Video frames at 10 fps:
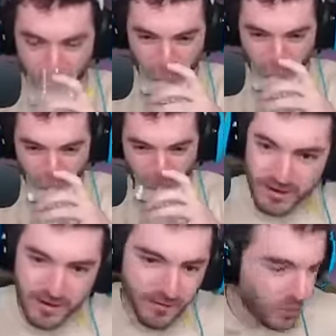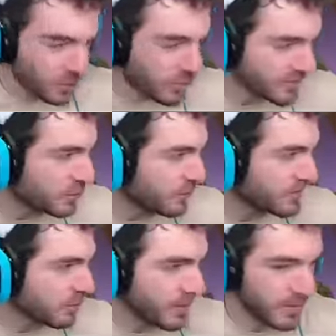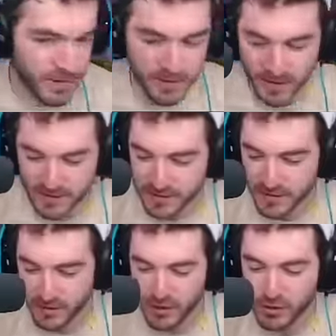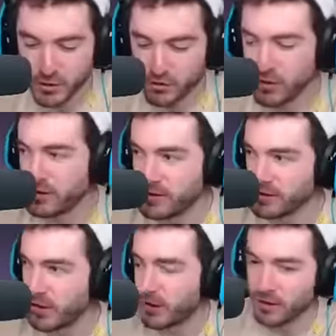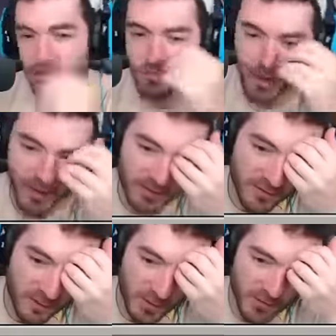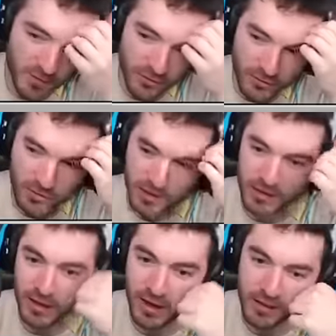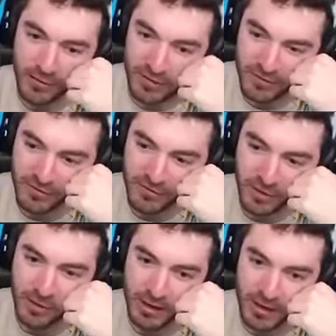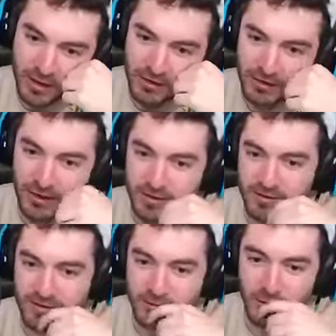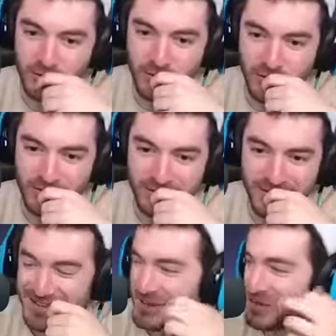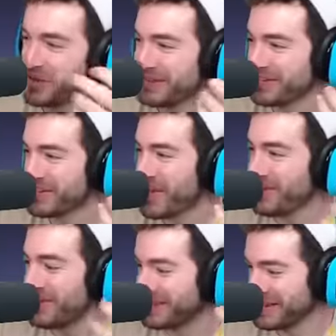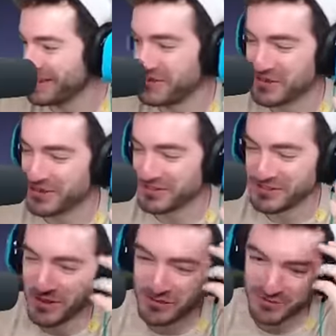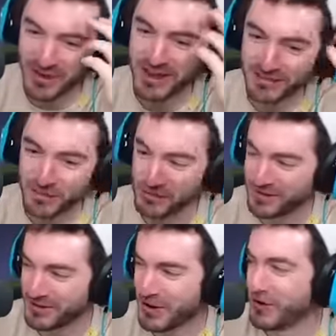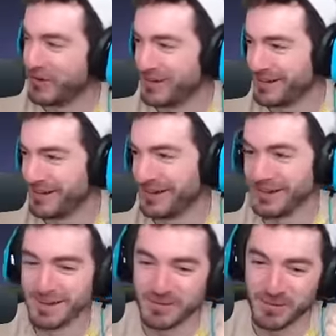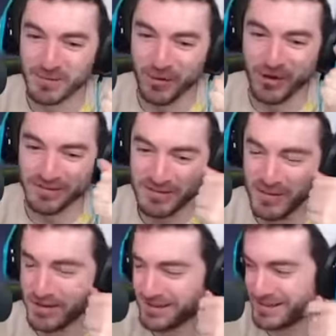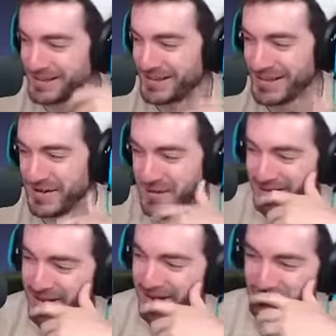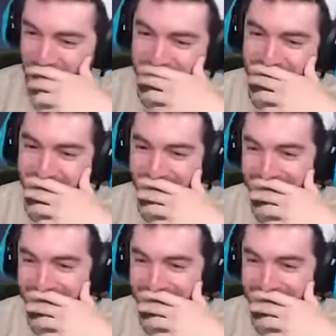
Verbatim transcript: Uh, if we're to assume it's probably the density of like a neutron star, my guess would be a few trillion calories or so in like How a, a spoonful. That? Well, because obviously neutron stars are edible, you know, and I'm approximating the amount of calories in that.